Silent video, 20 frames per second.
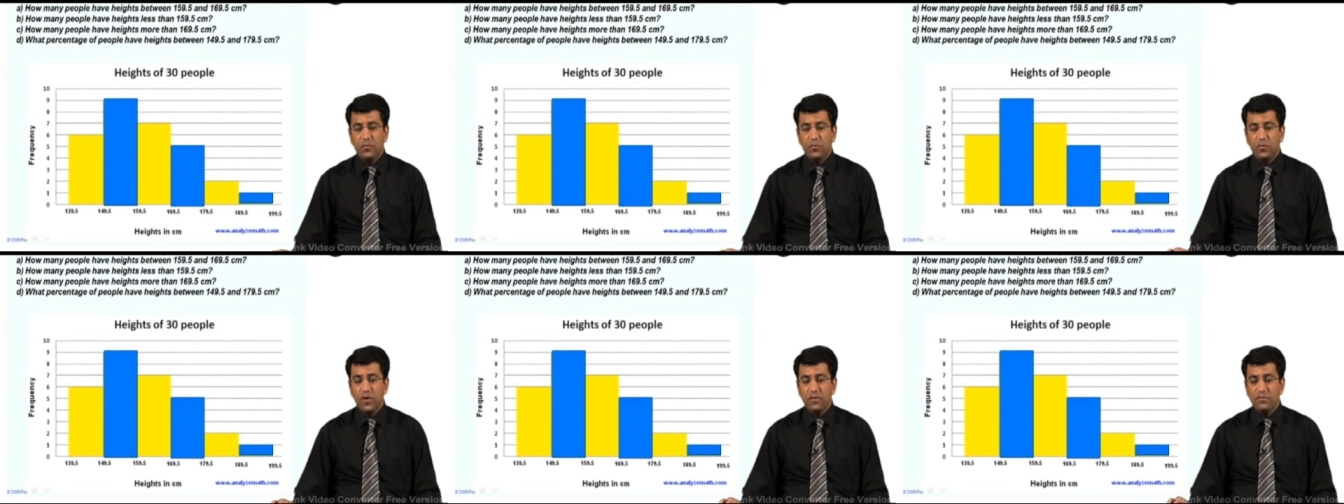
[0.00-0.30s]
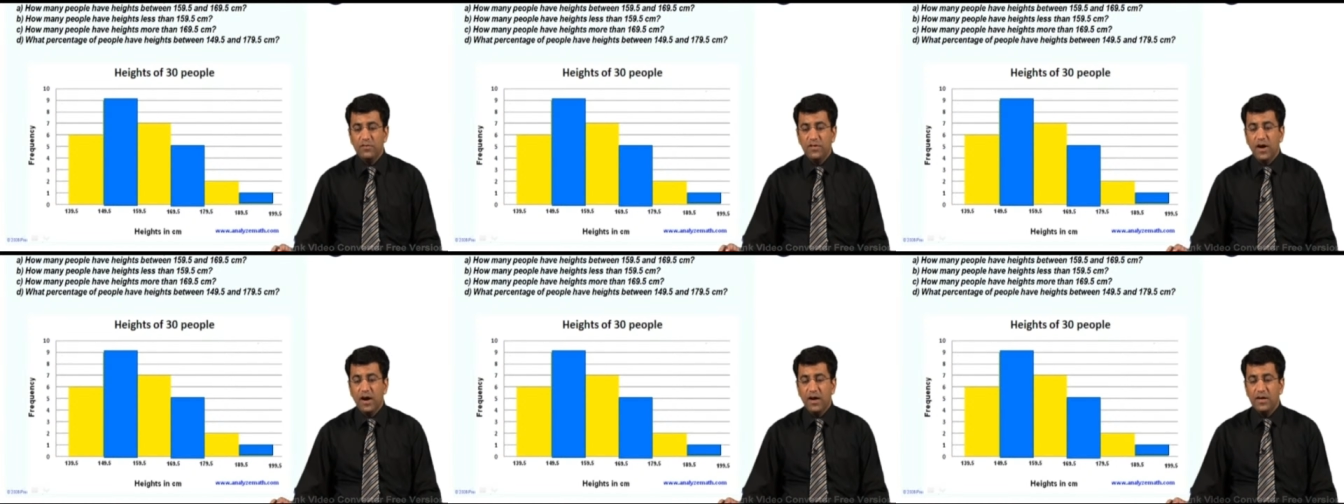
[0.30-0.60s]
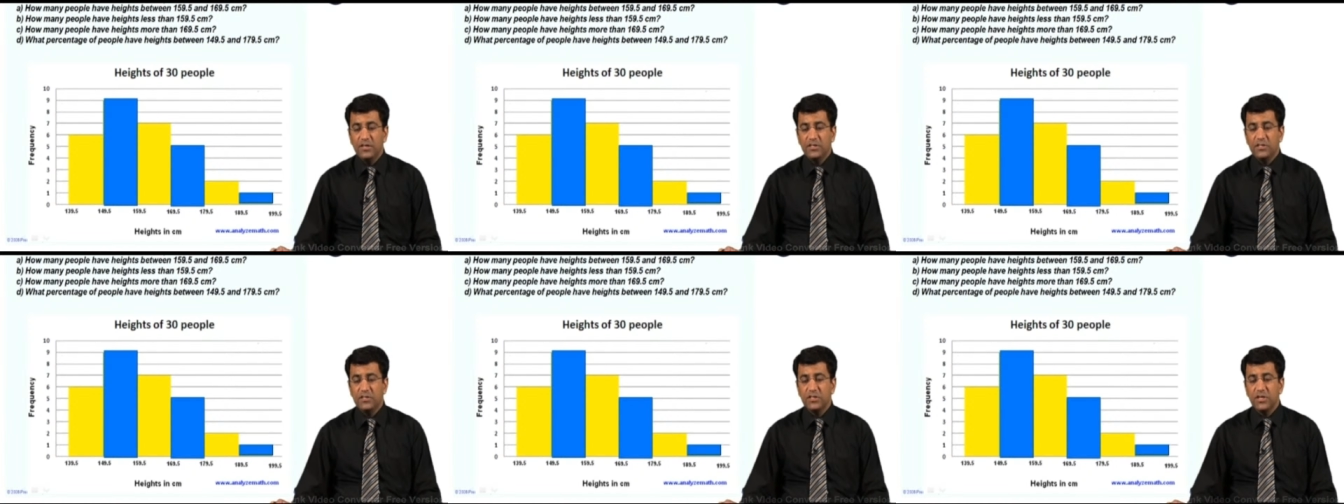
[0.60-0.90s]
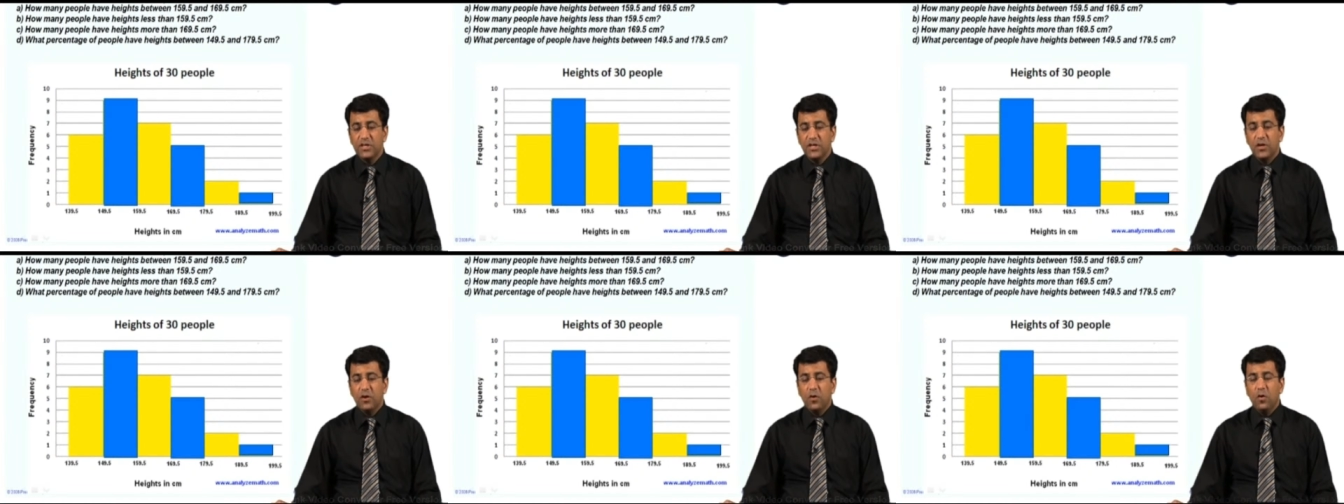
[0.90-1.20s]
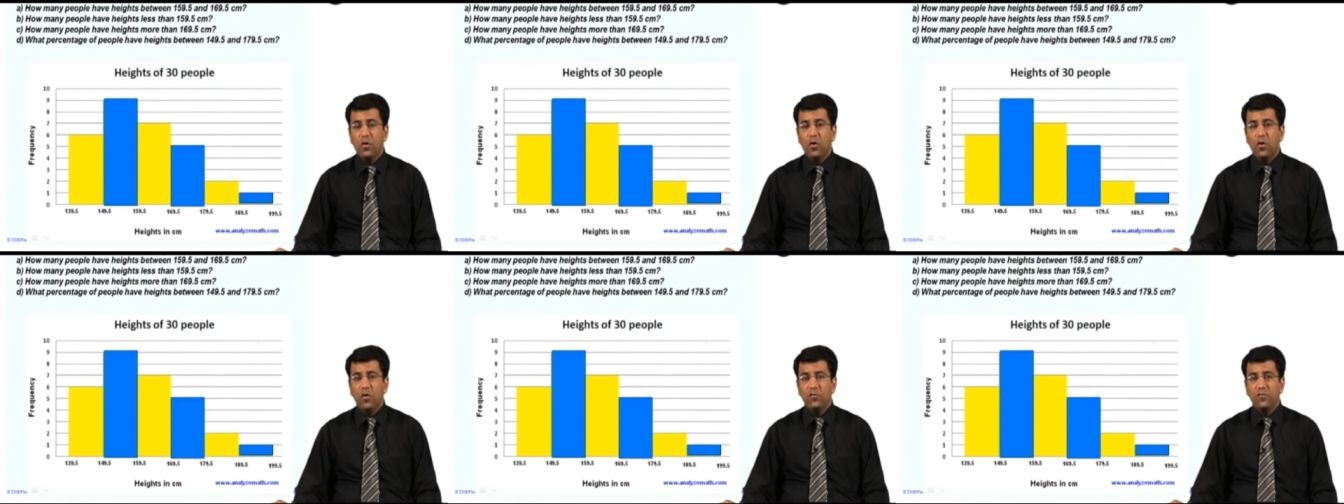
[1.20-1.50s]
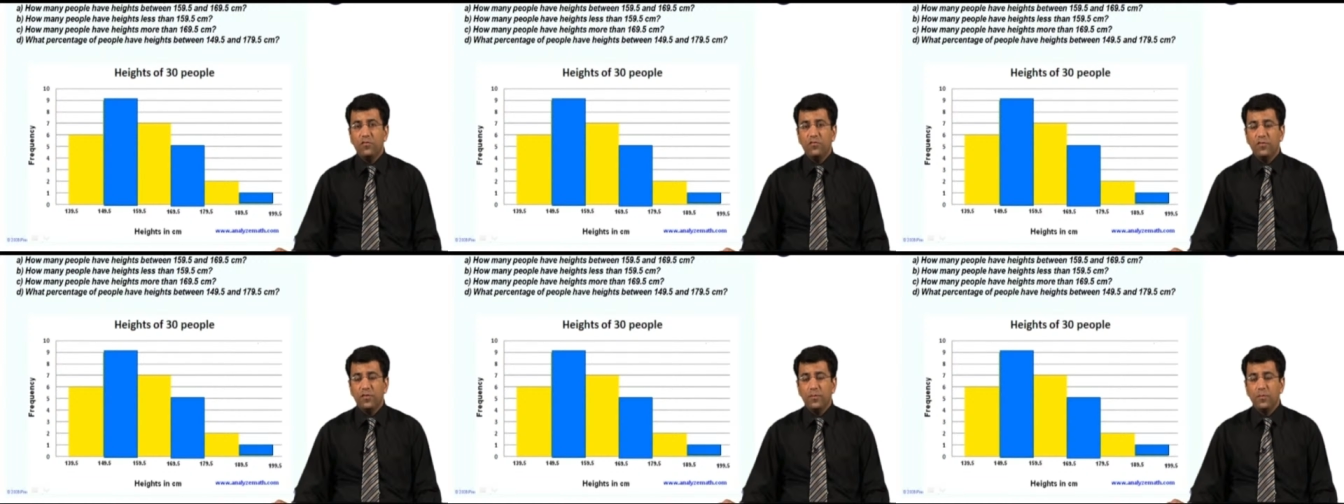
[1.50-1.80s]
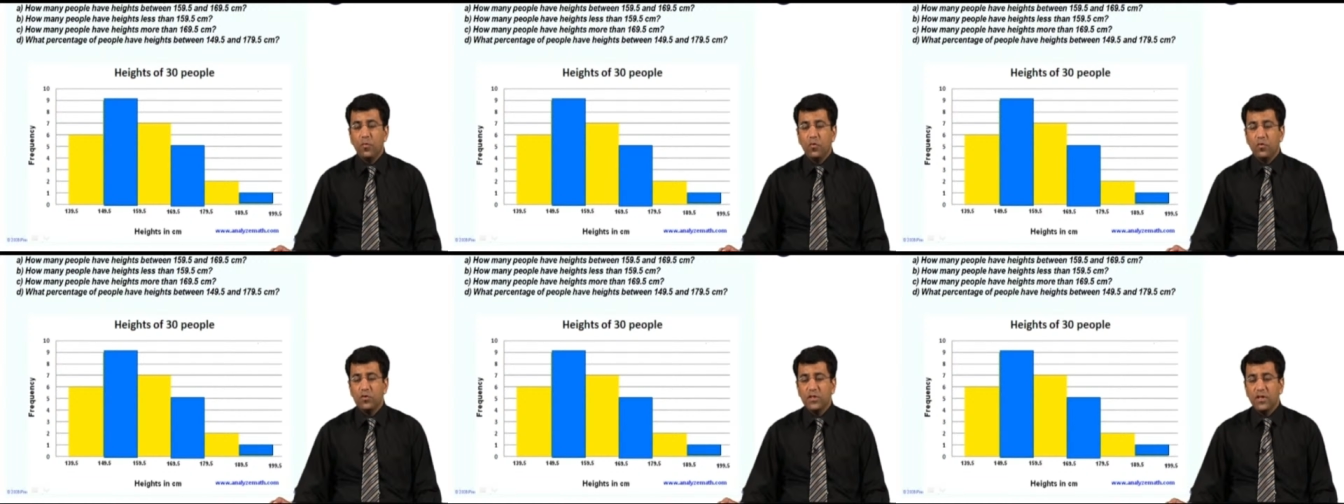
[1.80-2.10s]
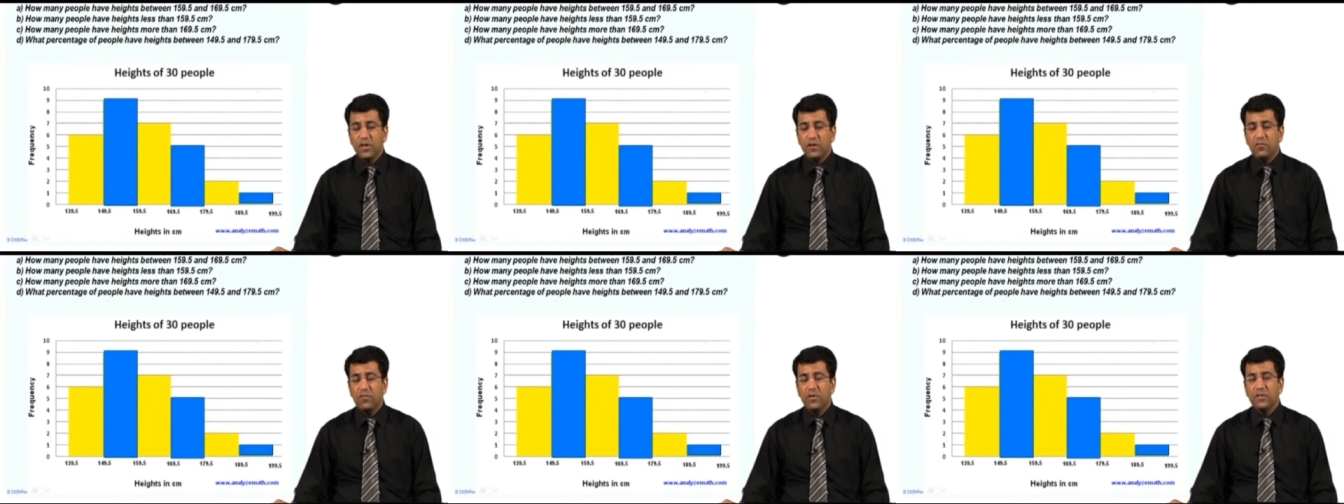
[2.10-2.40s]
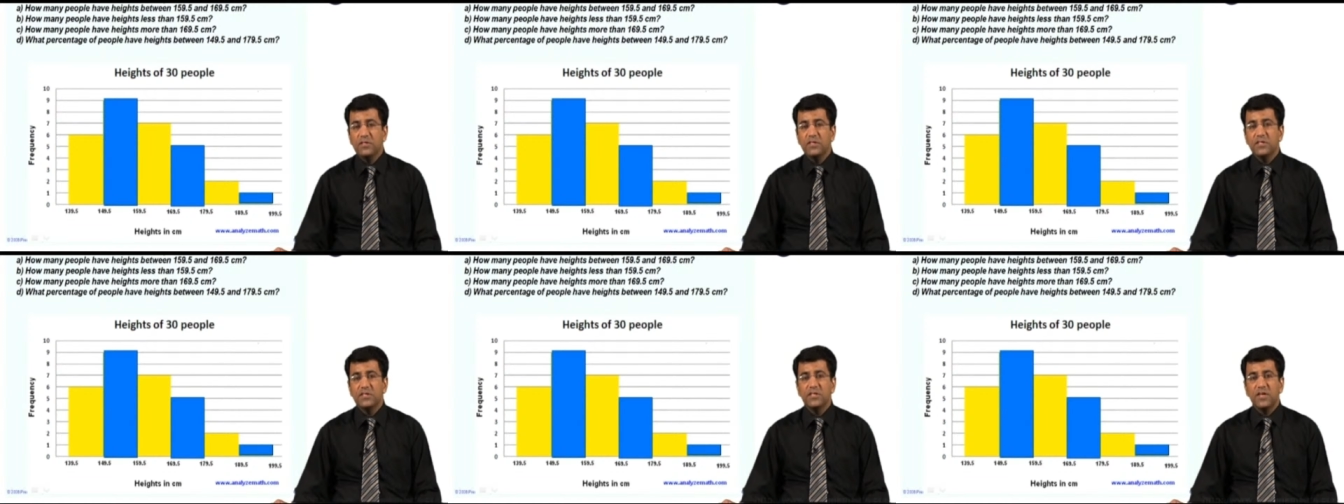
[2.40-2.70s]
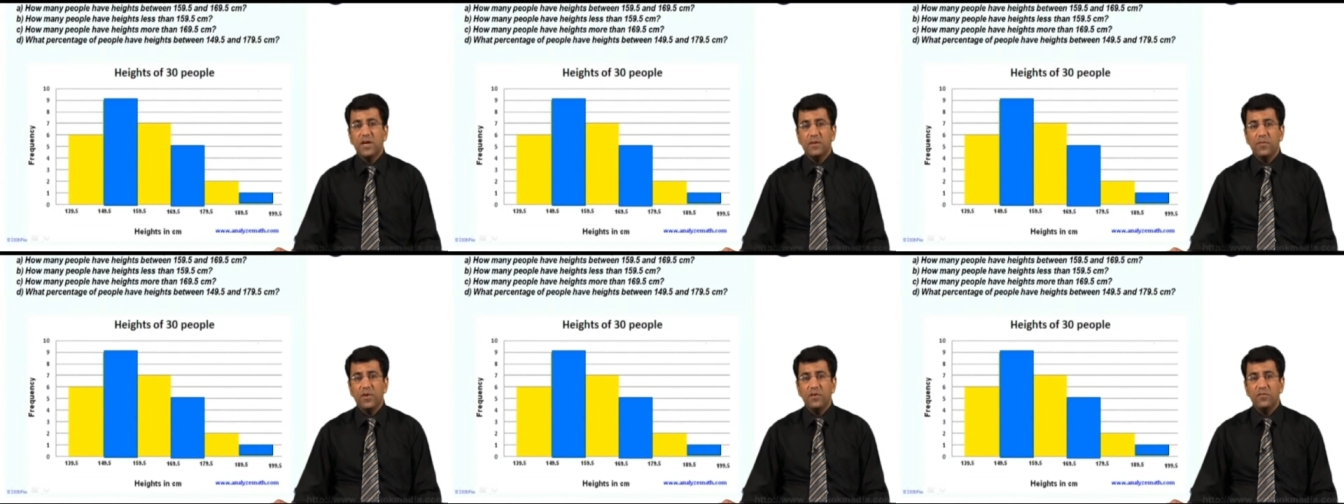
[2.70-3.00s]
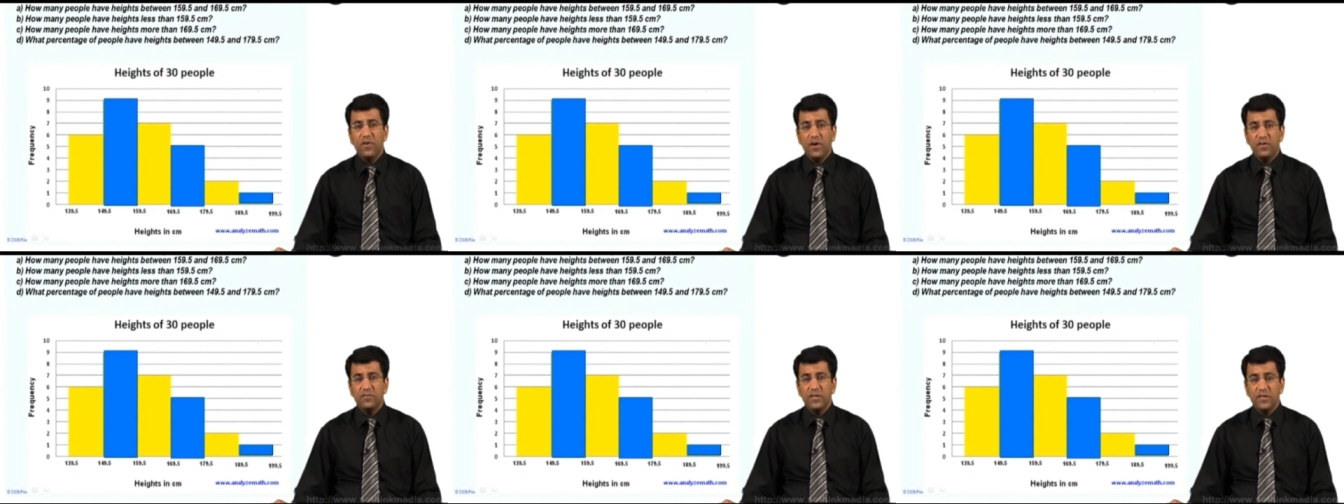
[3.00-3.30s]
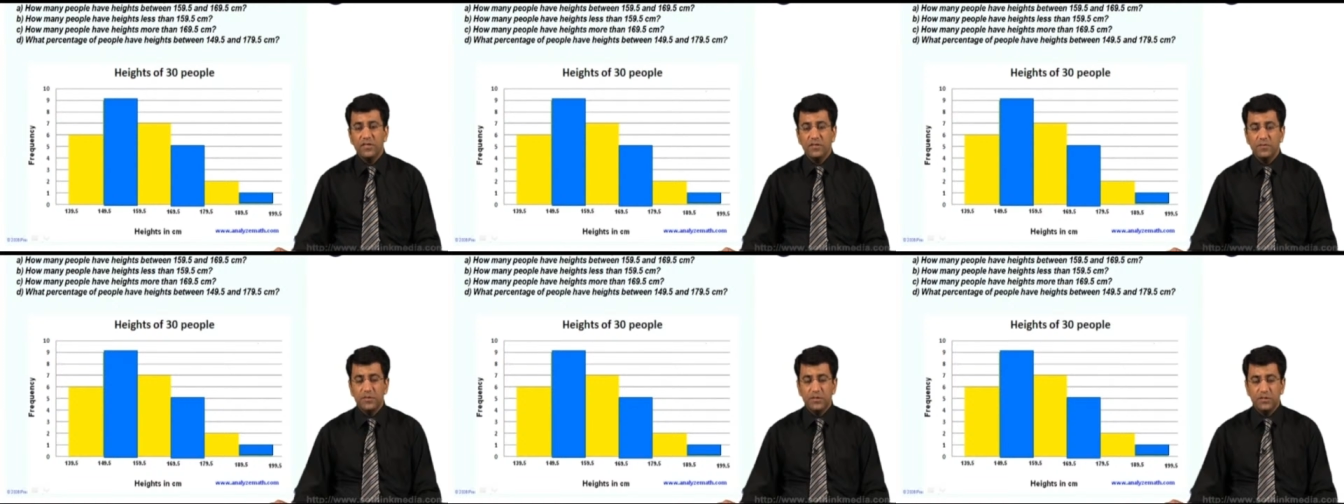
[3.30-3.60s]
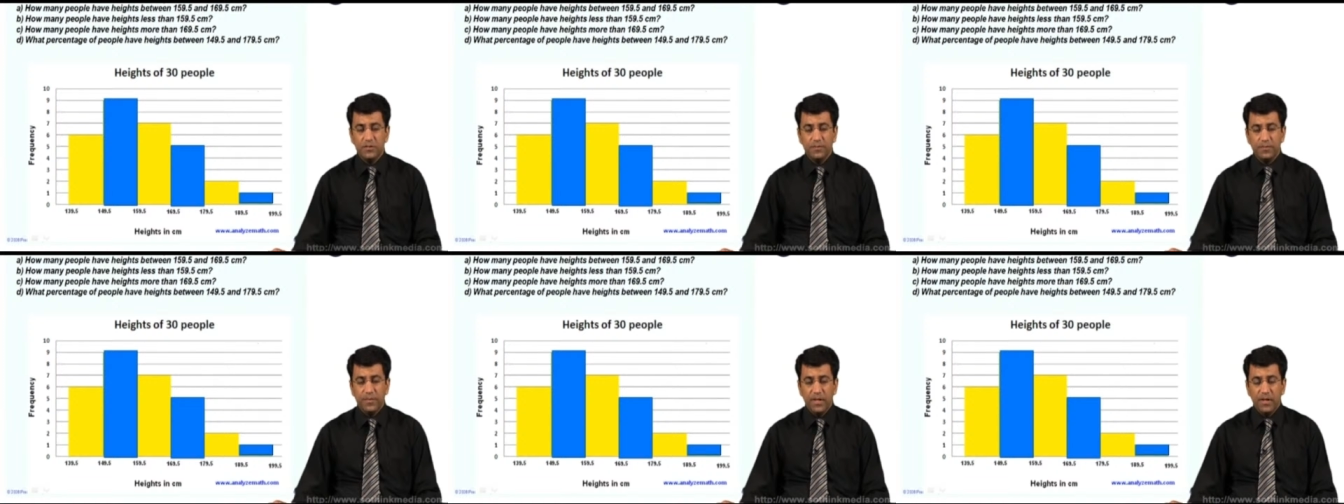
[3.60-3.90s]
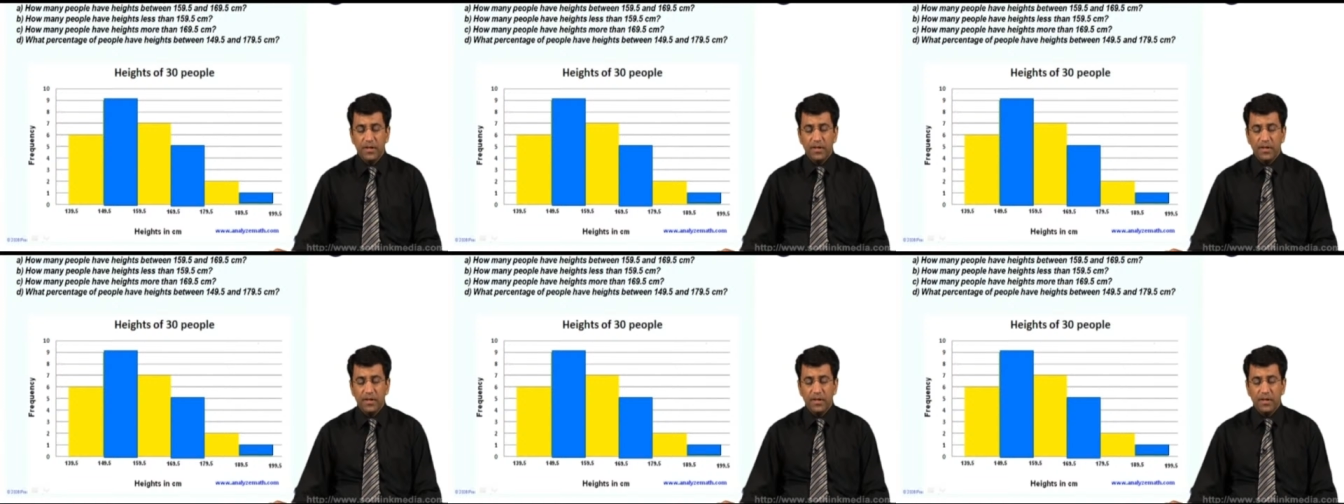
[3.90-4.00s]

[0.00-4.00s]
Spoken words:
who have the heights of more than 169.5 centimeter.